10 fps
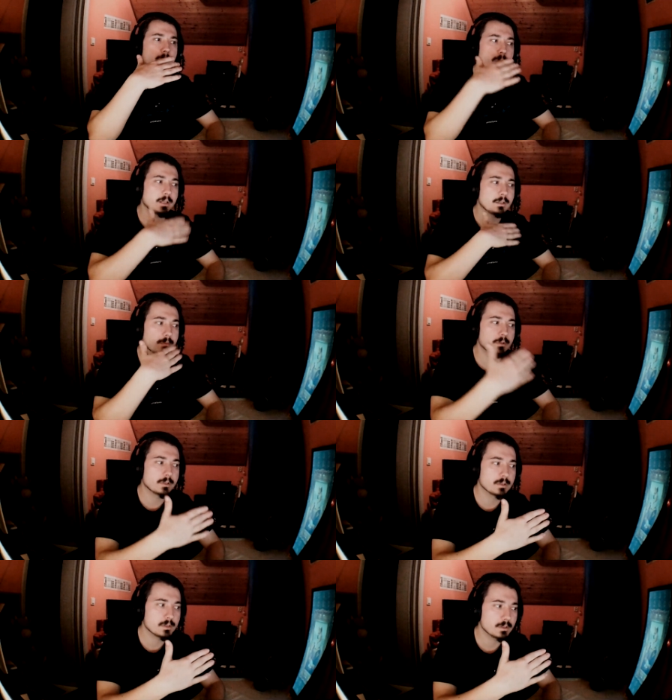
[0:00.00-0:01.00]
you're
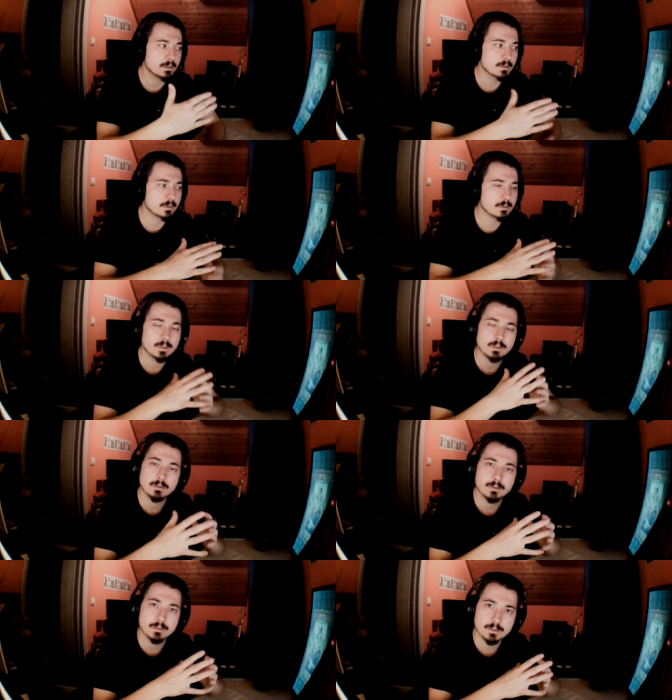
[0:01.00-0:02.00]

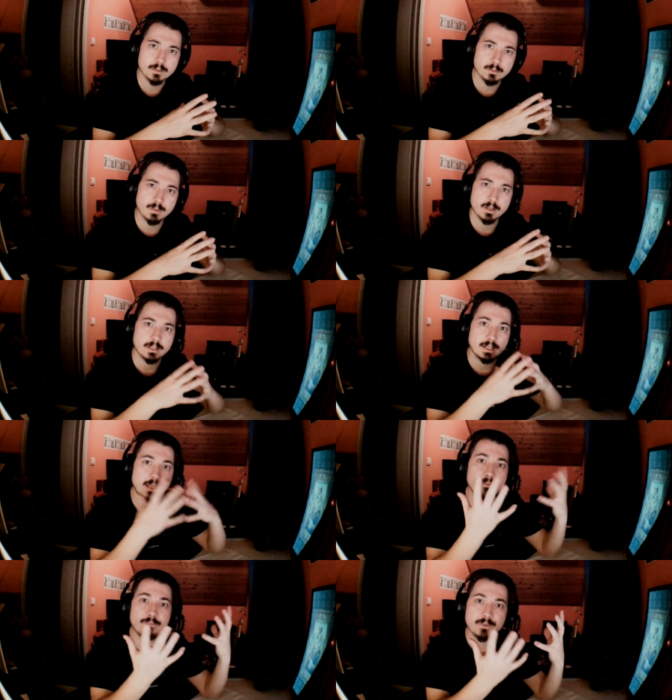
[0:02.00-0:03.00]
concerned about an
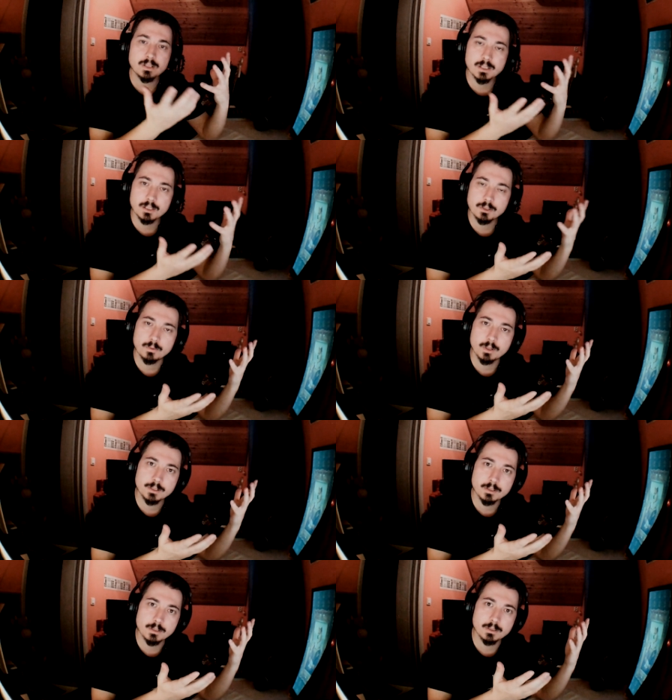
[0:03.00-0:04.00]
if
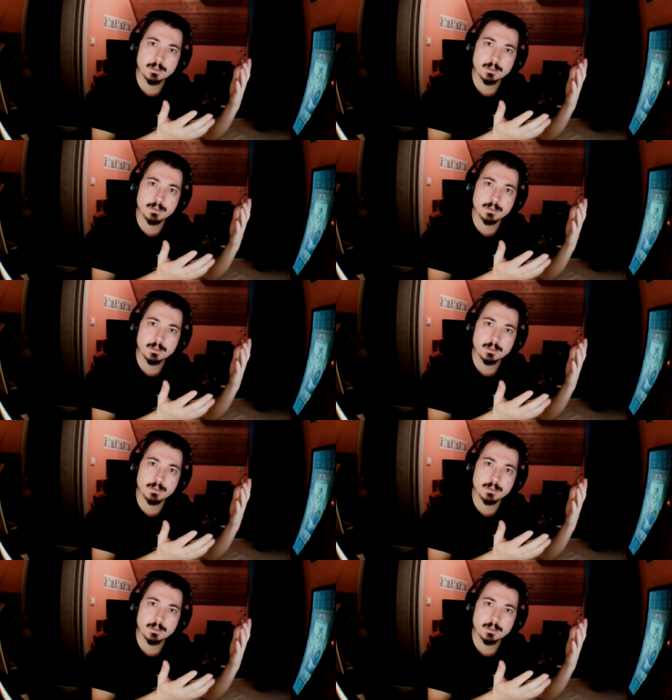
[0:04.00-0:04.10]
situation.